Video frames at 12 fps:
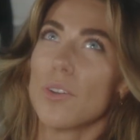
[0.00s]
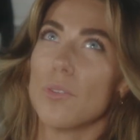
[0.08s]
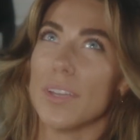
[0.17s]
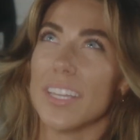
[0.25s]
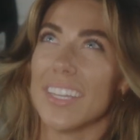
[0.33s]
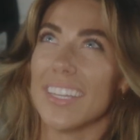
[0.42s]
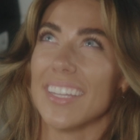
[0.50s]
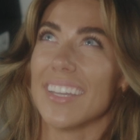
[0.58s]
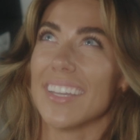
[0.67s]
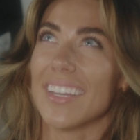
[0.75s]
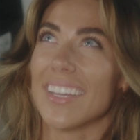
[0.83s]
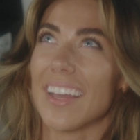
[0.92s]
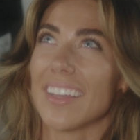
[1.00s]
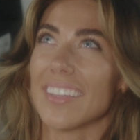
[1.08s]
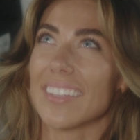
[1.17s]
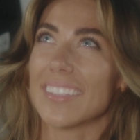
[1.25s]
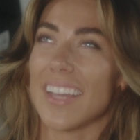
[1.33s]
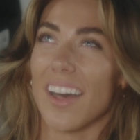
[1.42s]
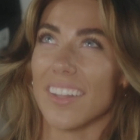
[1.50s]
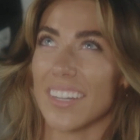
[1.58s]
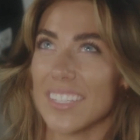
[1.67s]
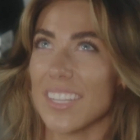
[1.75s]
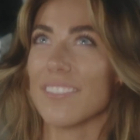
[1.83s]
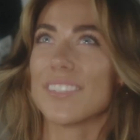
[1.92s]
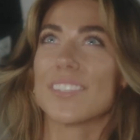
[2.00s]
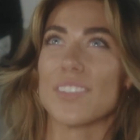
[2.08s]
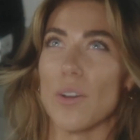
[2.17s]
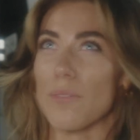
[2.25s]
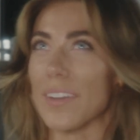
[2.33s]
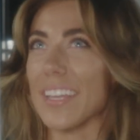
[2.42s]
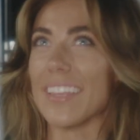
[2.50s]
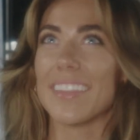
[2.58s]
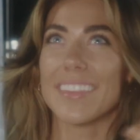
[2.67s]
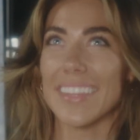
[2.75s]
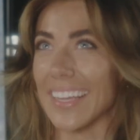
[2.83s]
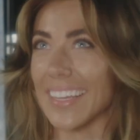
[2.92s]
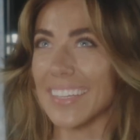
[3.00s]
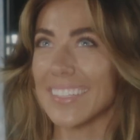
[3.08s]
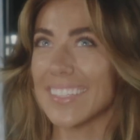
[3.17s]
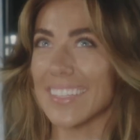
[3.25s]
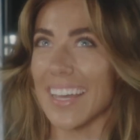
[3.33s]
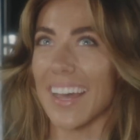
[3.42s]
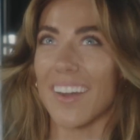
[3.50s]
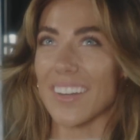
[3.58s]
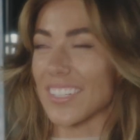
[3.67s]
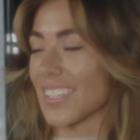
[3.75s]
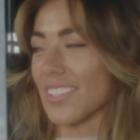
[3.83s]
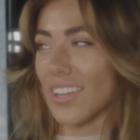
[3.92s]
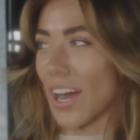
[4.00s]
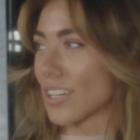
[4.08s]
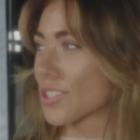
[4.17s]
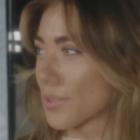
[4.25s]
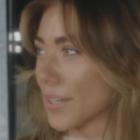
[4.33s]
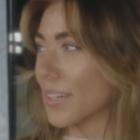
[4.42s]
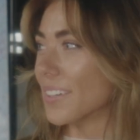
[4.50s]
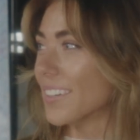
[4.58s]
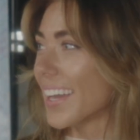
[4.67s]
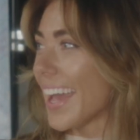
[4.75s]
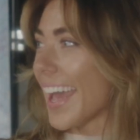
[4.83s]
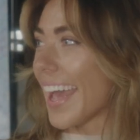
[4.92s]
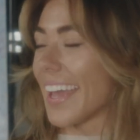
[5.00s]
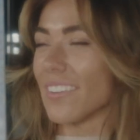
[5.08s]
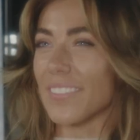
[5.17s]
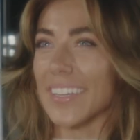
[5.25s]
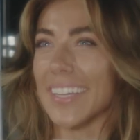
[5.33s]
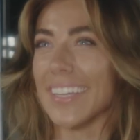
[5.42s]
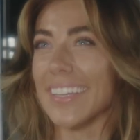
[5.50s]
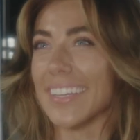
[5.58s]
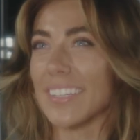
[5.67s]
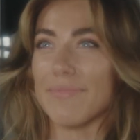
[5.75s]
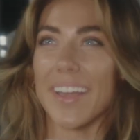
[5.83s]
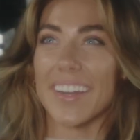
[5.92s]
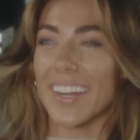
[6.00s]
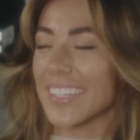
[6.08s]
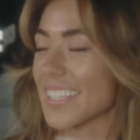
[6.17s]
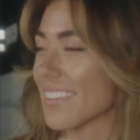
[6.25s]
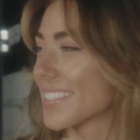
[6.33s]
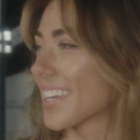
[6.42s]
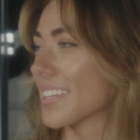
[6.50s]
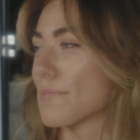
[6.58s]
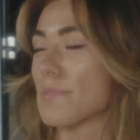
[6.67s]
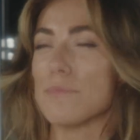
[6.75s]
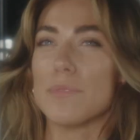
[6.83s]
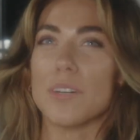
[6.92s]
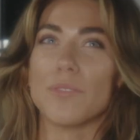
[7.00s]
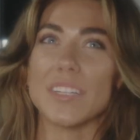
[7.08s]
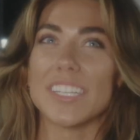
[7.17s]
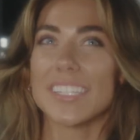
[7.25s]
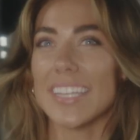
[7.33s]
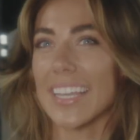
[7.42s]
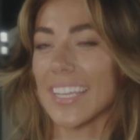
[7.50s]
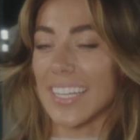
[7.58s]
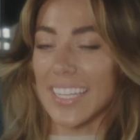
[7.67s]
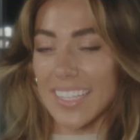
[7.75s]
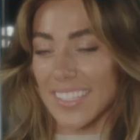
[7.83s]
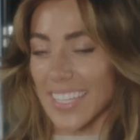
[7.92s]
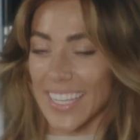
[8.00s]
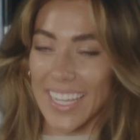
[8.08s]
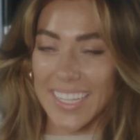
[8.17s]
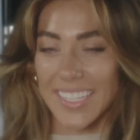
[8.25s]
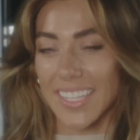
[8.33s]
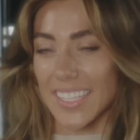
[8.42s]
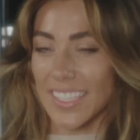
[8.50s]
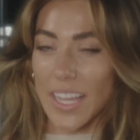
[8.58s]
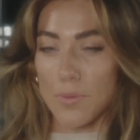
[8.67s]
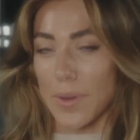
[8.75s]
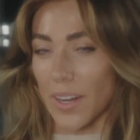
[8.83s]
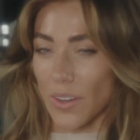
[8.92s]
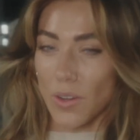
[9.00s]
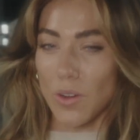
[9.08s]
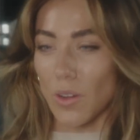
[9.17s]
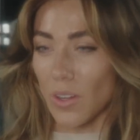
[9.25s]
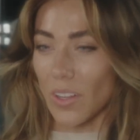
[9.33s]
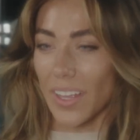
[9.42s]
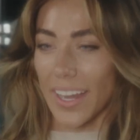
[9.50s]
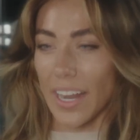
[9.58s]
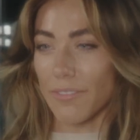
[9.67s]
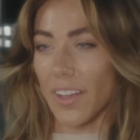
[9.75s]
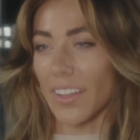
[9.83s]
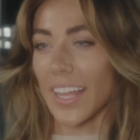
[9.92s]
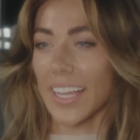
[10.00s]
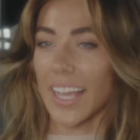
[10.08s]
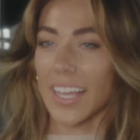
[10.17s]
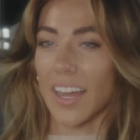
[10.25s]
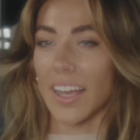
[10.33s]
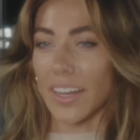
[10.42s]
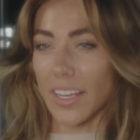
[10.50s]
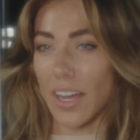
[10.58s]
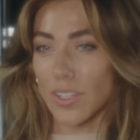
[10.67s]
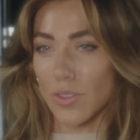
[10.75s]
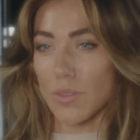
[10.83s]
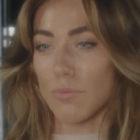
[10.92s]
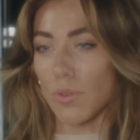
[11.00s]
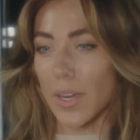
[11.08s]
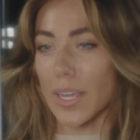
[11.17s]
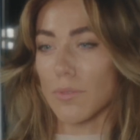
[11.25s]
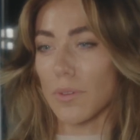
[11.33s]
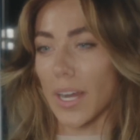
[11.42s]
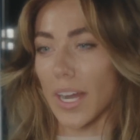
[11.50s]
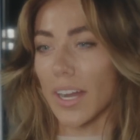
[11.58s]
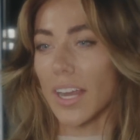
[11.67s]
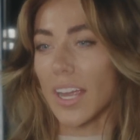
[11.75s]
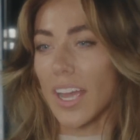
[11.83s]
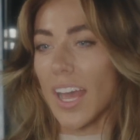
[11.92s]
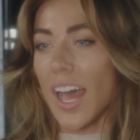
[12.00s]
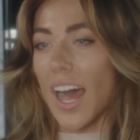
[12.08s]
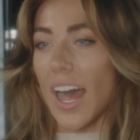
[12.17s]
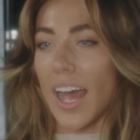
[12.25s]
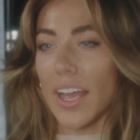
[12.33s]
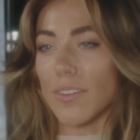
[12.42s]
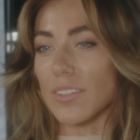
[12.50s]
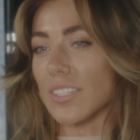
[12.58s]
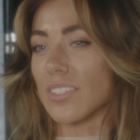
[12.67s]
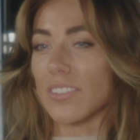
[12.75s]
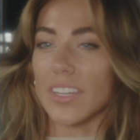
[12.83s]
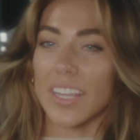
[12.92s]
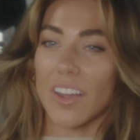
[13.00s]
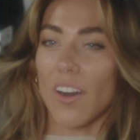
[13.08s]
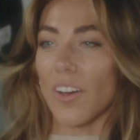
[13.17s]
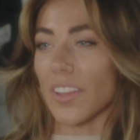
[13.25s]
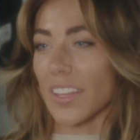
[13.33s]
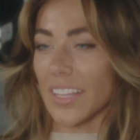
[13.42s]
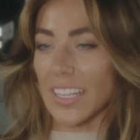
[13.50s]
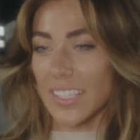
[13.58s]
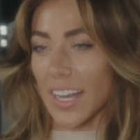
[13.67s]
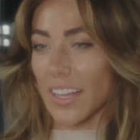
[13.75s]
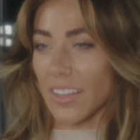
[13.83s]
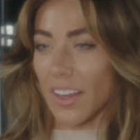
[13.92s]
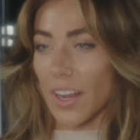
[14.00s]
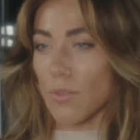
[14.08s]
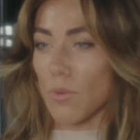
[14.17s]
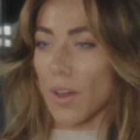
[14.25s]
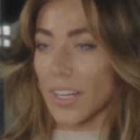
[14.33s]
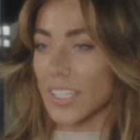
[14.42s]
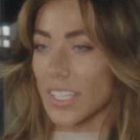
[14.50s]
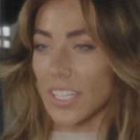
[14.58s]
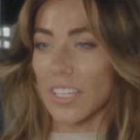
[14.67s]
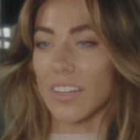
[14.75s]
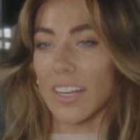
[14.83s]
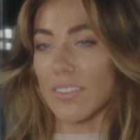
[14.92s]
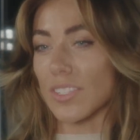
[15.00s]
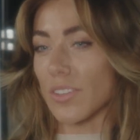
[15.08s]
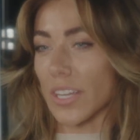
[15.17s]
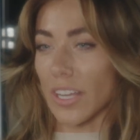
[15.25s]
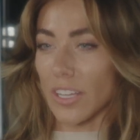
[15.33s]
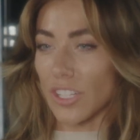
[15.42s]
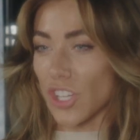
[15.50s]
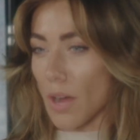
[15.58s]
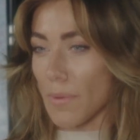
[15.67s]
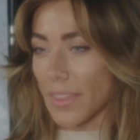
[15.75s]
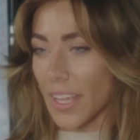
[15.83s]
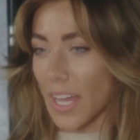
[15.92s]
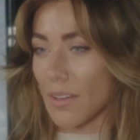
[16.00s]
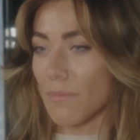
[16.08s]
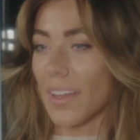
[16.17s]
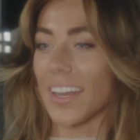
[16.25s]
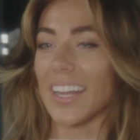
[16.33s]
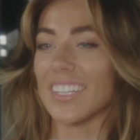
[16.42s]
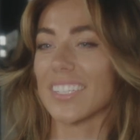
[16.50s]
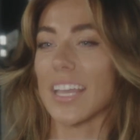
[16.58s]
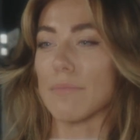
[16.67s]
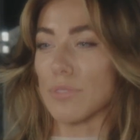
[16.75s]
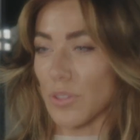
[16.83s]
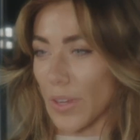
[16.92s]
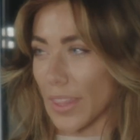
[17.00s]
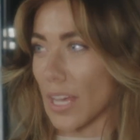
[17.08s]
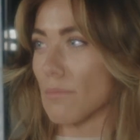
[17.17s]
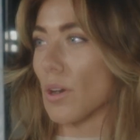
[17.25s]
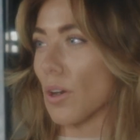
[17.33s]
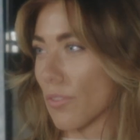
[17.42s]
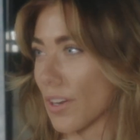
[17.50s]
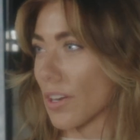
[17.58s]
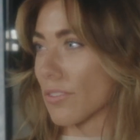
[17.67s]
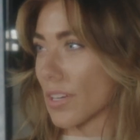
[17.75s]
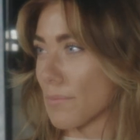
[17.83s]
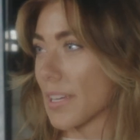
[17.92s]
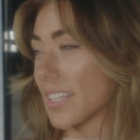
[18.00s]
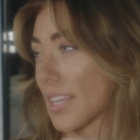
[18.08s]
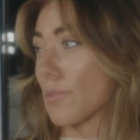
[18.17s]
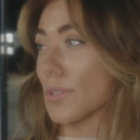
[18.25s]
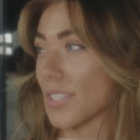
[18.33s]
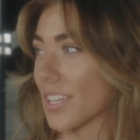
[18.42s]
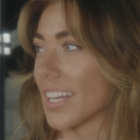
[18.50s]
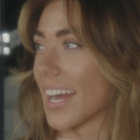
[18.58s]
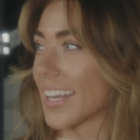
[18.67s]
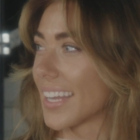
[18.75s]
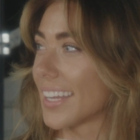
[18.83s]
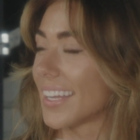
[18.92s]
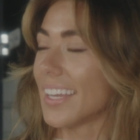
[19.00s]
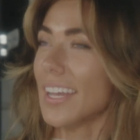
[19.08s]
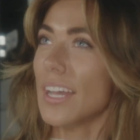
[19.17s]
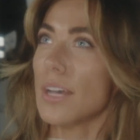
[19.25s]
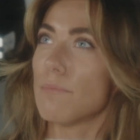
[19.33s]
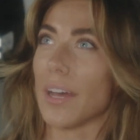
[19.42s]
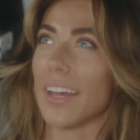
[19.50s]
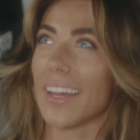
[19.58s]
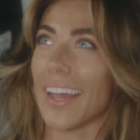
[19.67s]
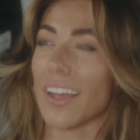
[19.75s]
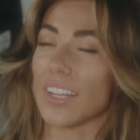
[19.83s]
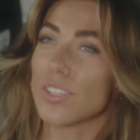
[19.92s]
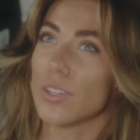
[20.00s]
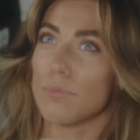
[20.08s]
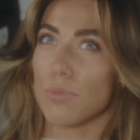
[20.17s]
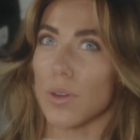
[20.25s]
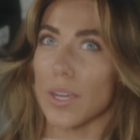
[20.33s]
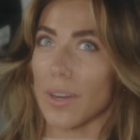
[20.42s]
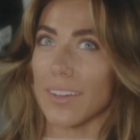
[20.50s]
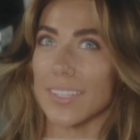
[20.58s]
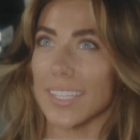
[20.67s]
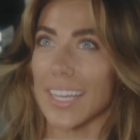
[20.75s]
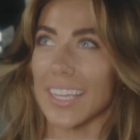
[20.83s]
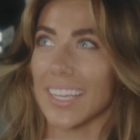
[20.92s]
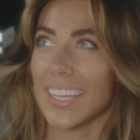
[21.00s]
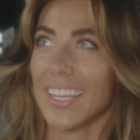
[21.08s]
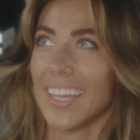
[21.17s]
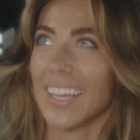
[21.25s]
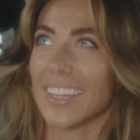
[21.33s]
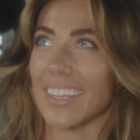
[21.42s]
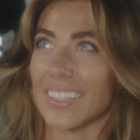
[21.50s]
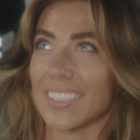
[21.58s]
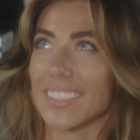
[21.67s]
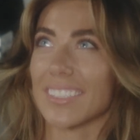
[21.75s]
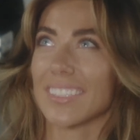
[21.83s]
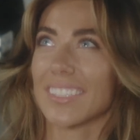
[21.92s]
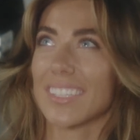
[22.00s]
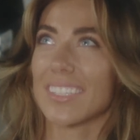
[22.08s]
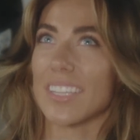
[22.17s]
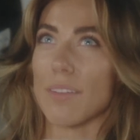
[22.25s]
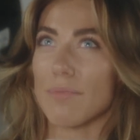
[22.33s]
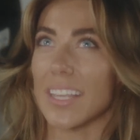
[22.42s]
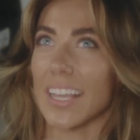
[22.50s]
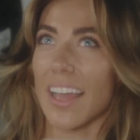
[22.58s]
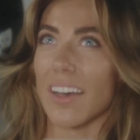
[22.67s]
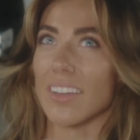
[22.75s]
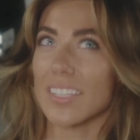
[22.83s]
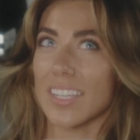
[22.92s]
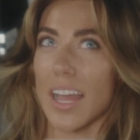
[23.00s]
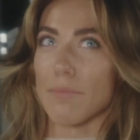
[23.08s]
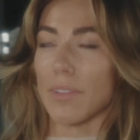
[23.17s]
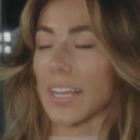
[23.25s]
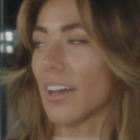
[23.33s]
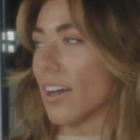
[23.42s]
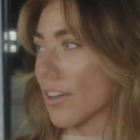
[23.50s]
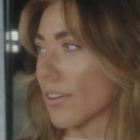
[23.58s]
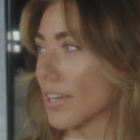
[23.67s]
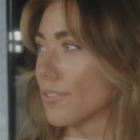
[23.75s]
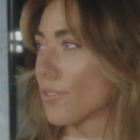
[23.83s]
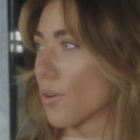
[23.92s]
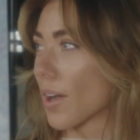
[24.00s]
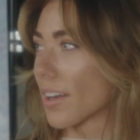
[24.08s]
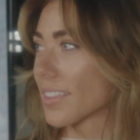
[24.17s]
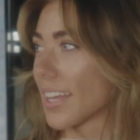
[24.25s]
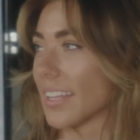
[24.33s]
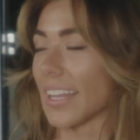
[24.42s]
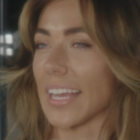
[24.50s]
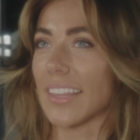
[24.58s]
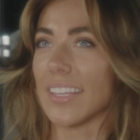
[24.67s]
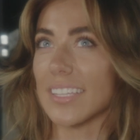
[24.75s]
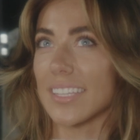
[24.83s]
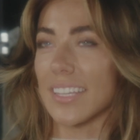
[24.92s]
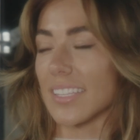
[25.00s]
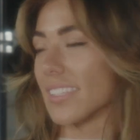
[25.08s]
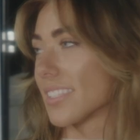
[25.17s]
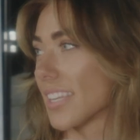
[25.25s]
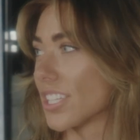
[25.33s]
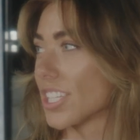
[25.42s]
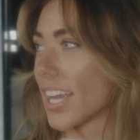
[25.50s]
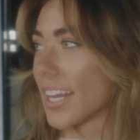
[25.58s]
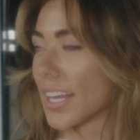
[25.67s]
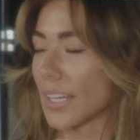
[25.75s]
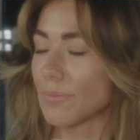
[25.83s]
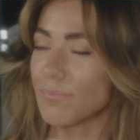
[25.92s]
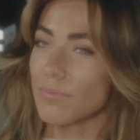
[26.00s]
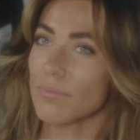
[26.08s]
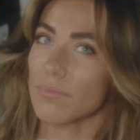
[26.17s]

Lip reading: we tell ourselves so many things that are just not true, and we compare ourselves to other people, and we just like can easily get into this like weird hole. And I felt like I kind of got to a point where I was doing all the things that I thought I wanted to do, and I was doing a good job at them, and I just kept doing them over and over because I was good at it. But I got to a point where I was like, there's something else that I'm like hungry for, that like this isn't satiating.